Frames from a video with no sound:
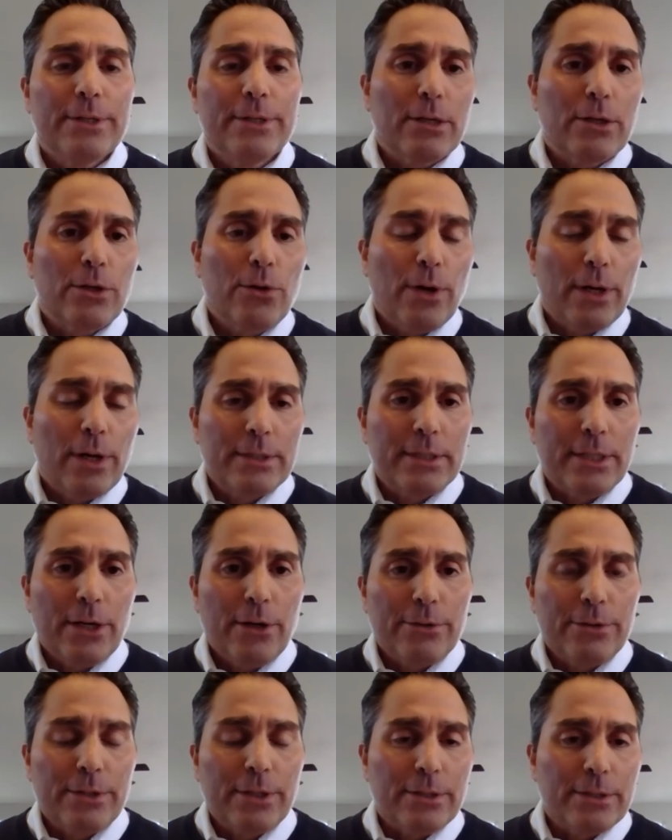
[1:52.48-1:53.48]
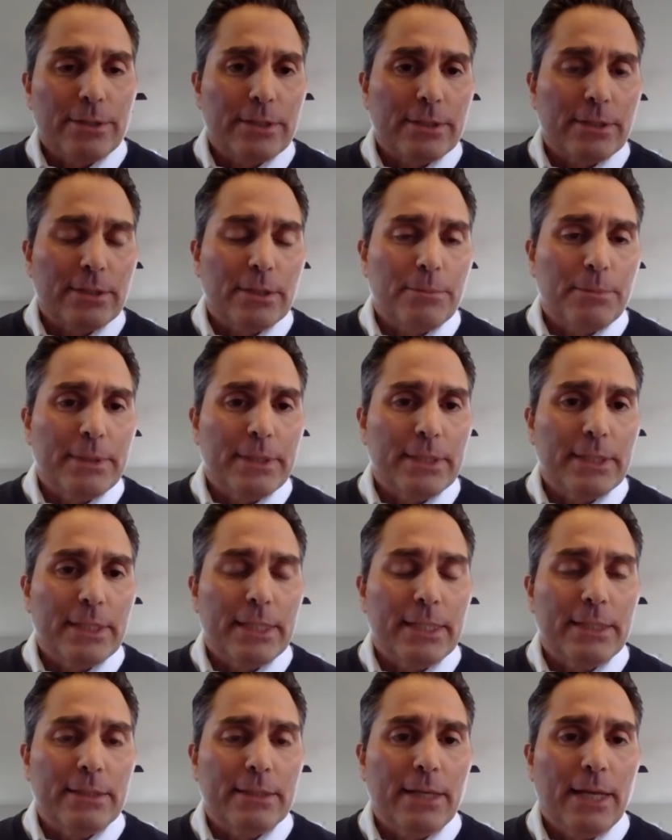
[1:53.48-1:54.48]
across the healthcare system,
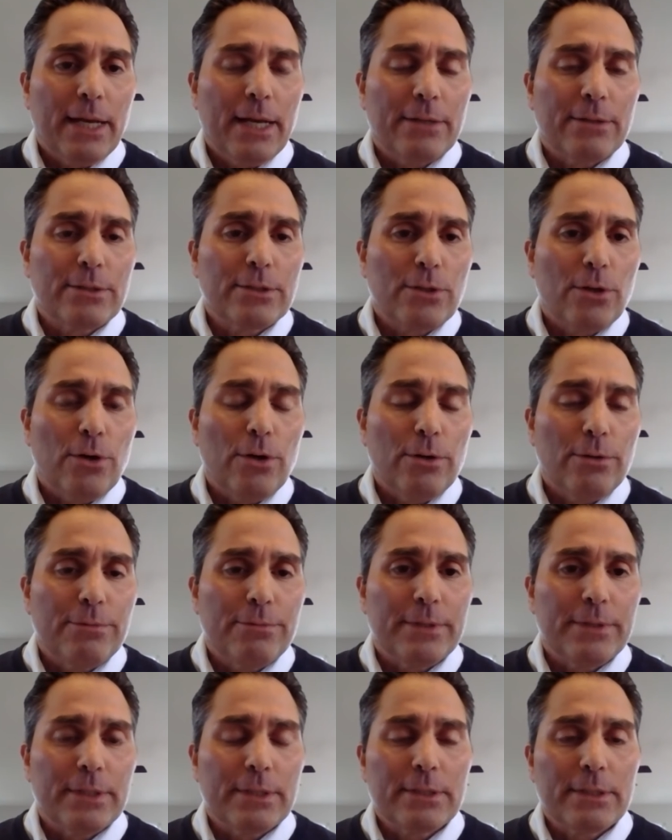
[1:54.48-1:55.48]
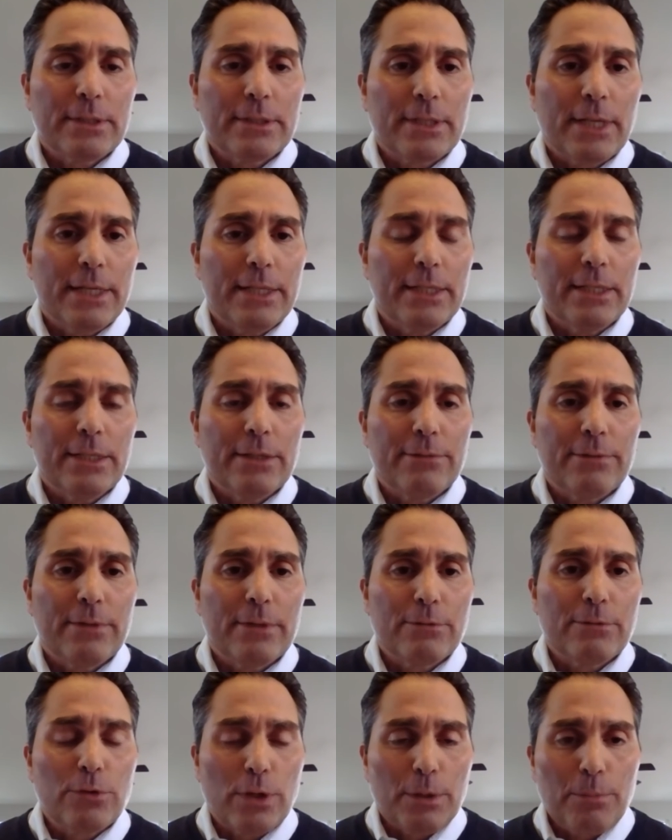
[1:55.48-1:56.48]
and how to solve this idea
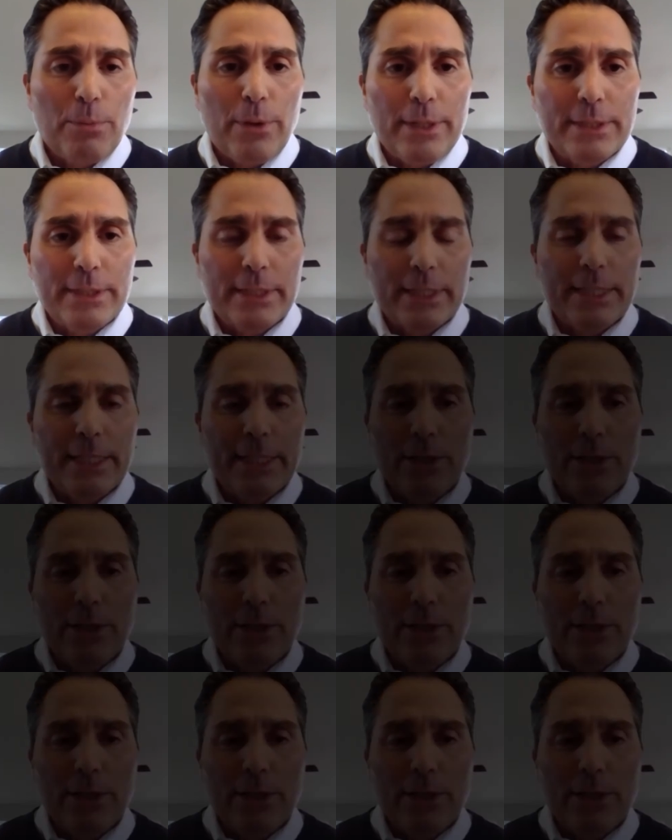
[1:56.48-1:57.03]
of drug pricing.